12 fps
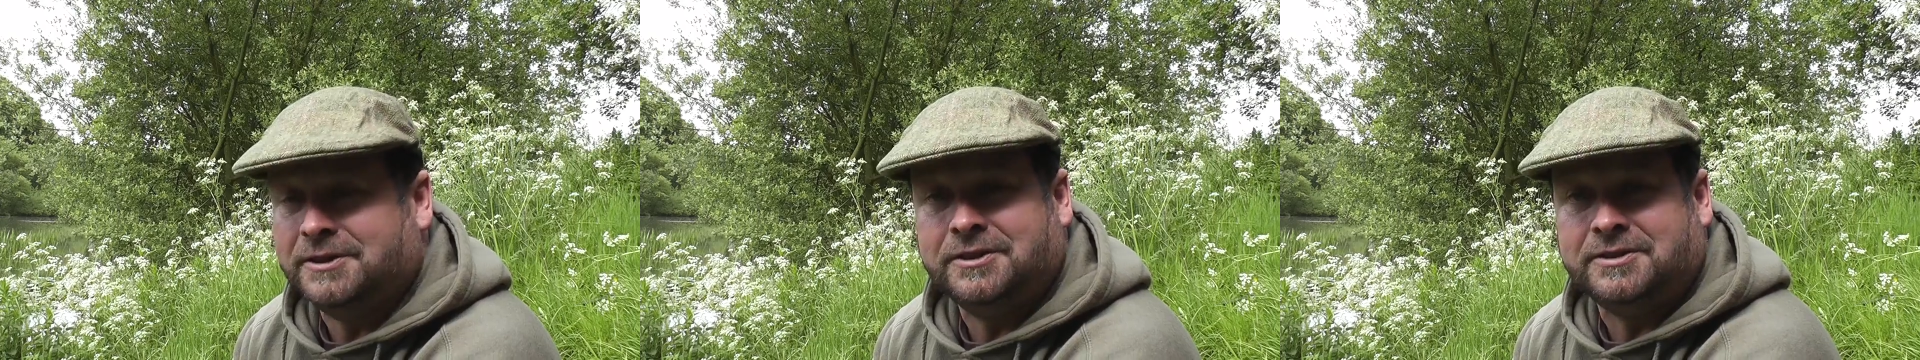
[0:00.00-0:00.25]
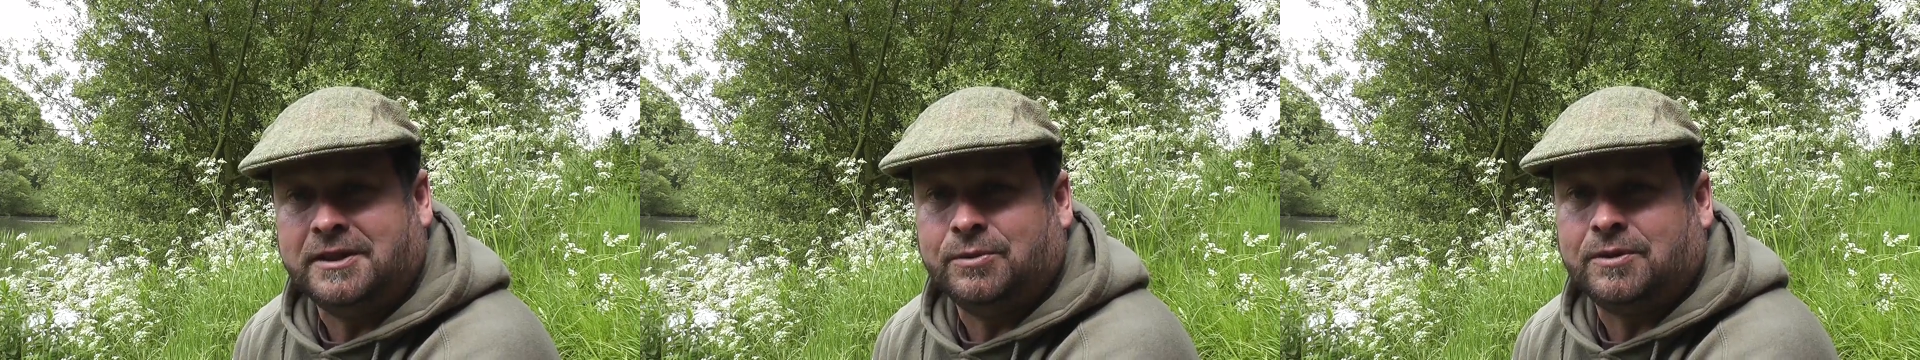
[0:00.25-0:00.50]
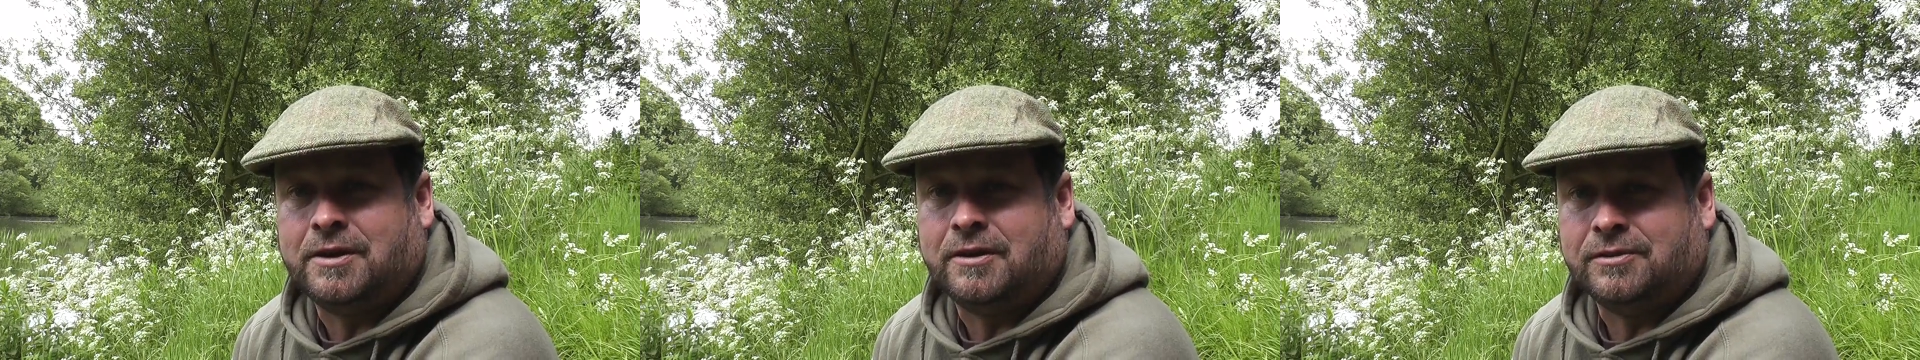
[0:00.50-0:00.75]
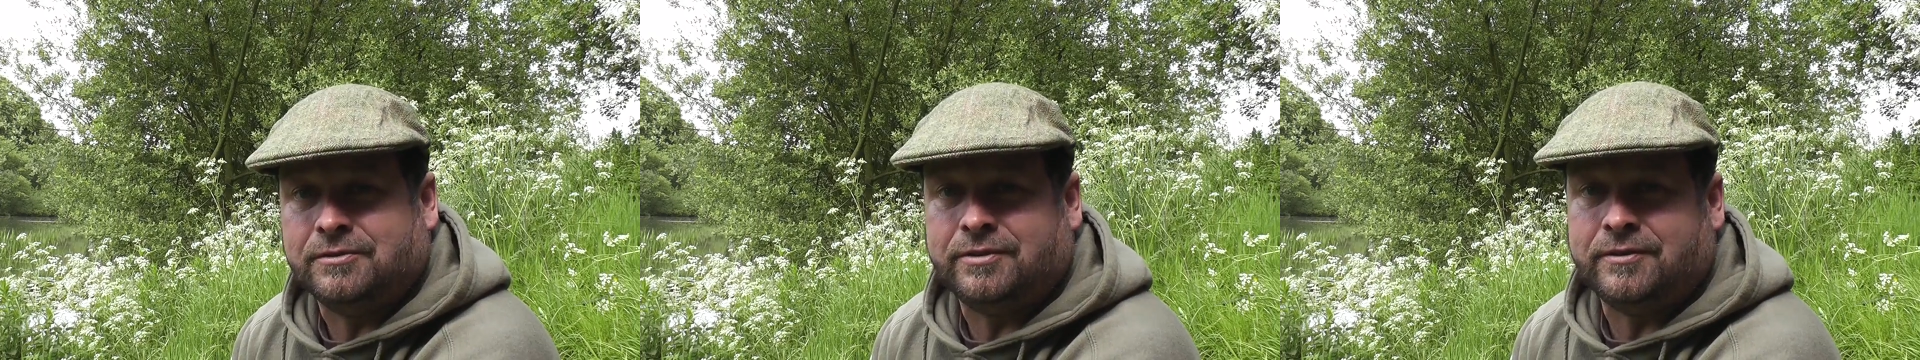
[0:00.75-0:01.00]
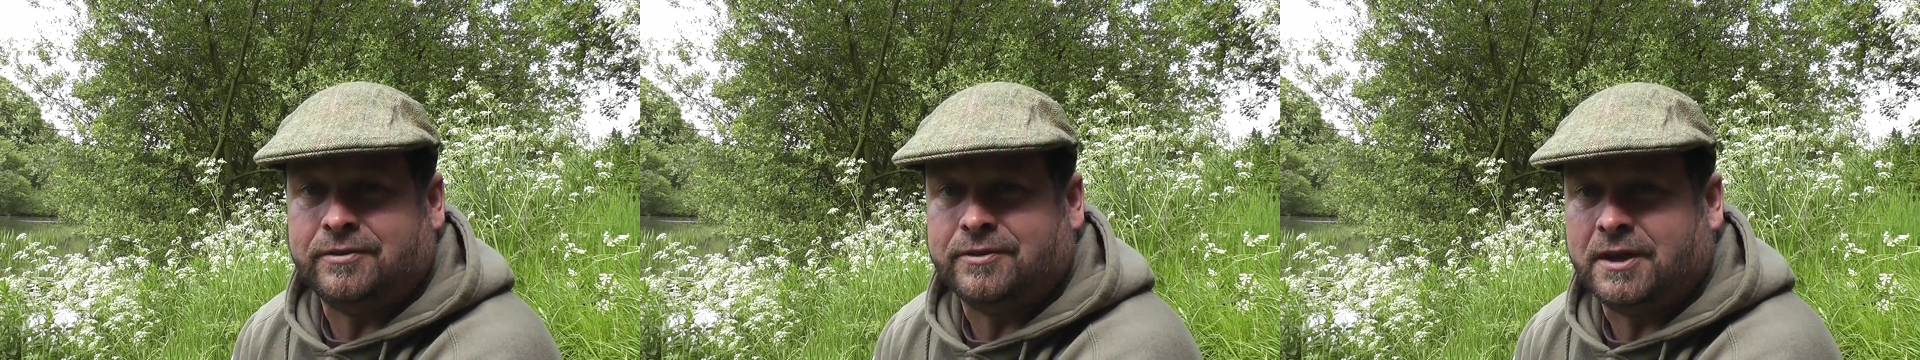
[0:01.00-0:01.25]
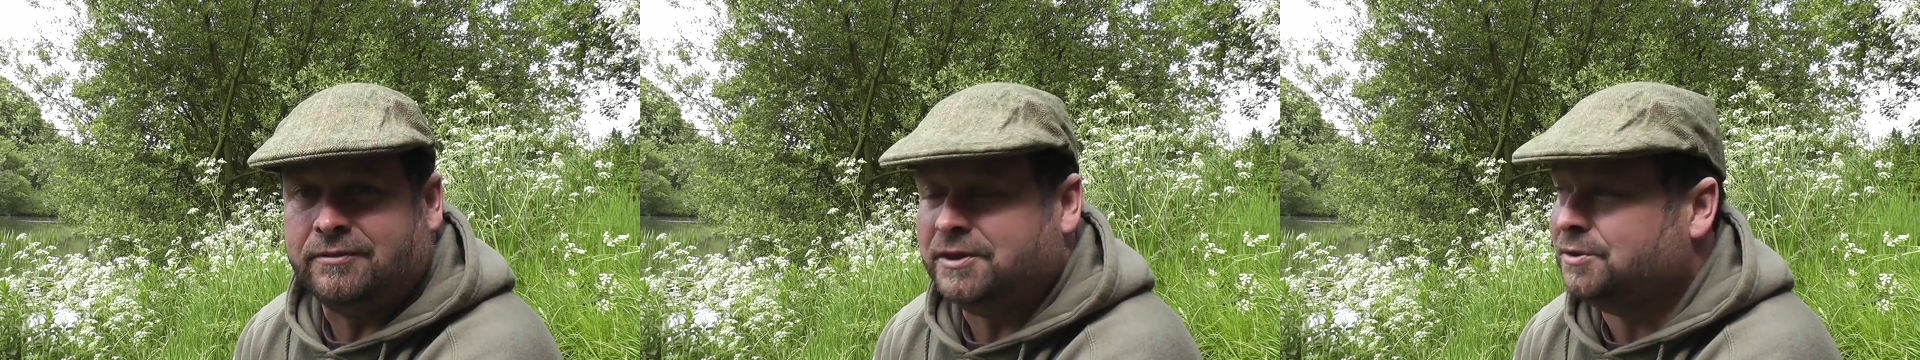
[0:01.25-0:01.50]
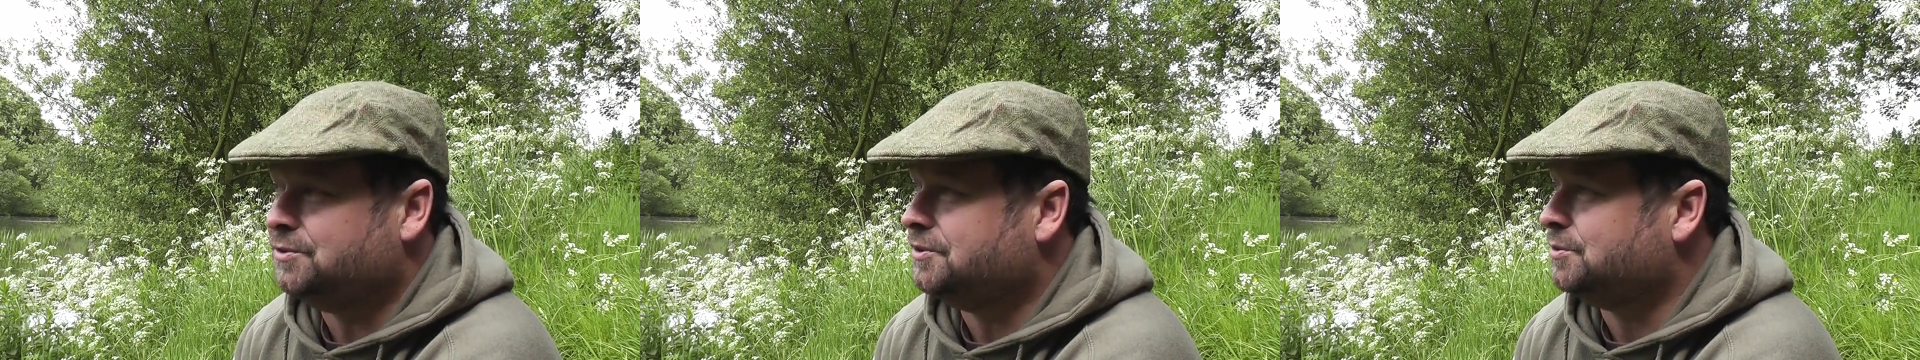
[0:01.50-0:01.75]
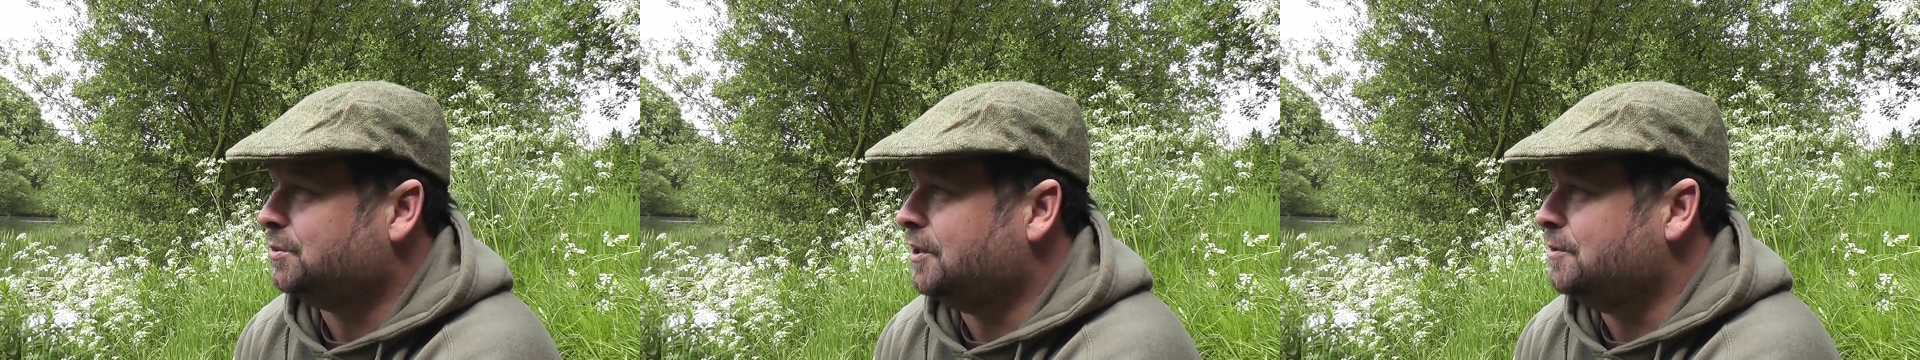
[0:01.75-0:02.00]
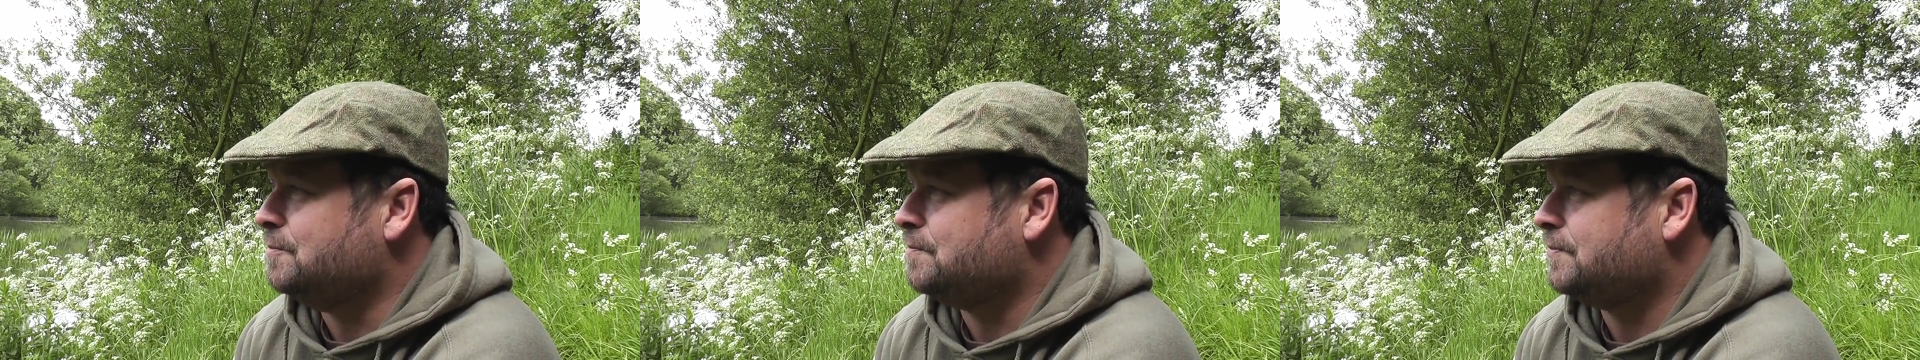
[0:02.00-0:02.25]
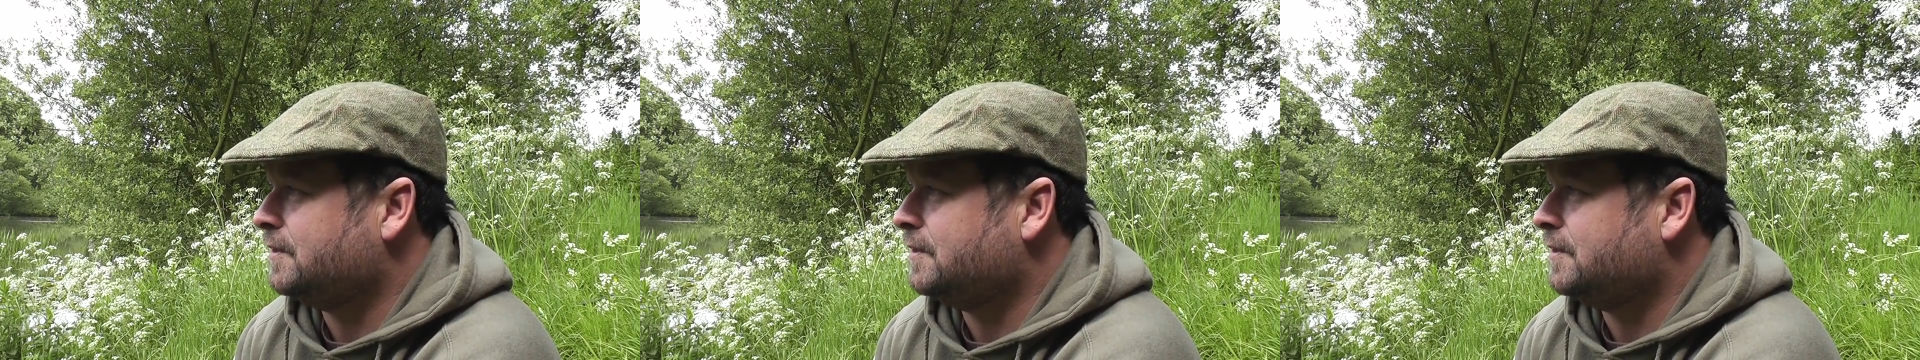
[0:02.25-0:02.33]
using little Cardinal 55 reels as well.